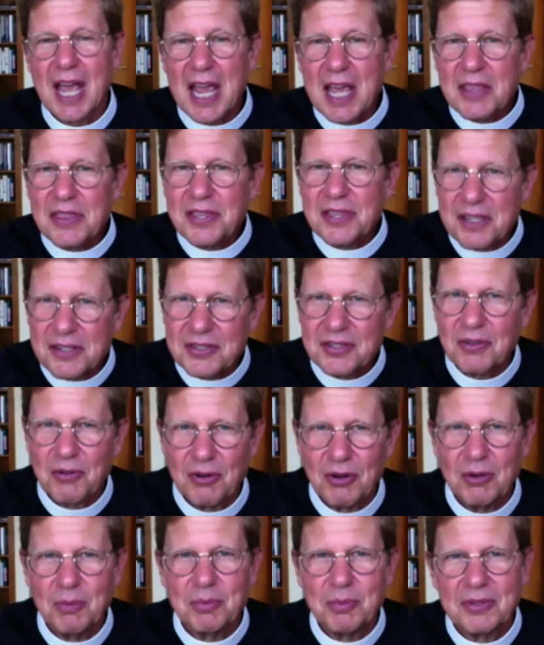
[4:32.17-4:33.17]
atheist
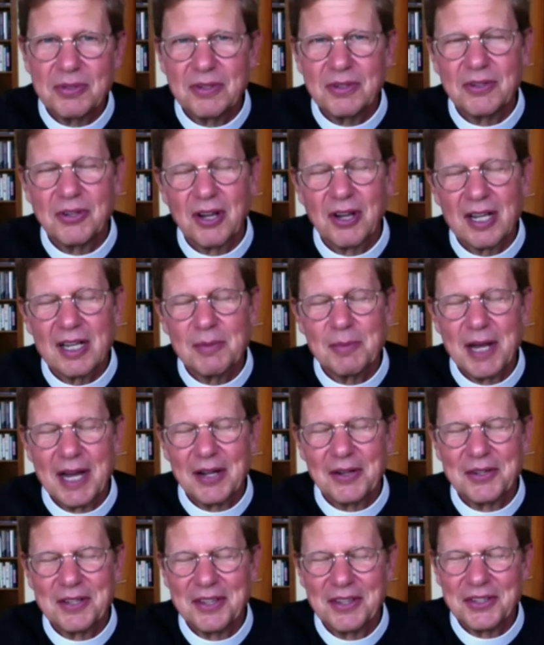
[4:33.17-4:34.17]
groups to talk
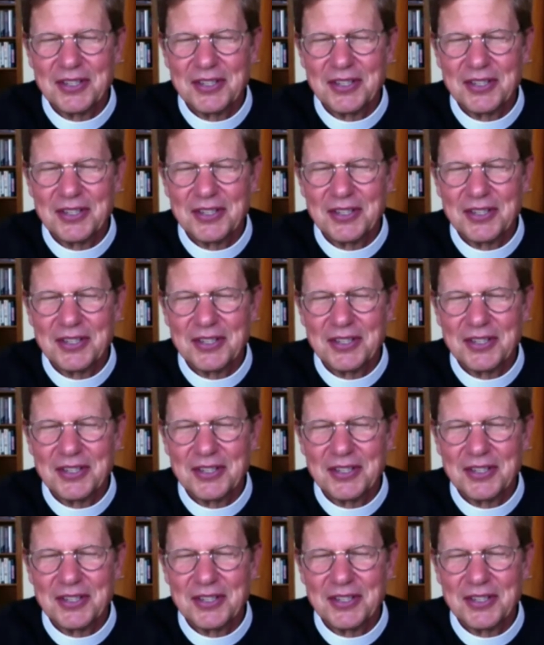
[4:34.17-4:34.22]
about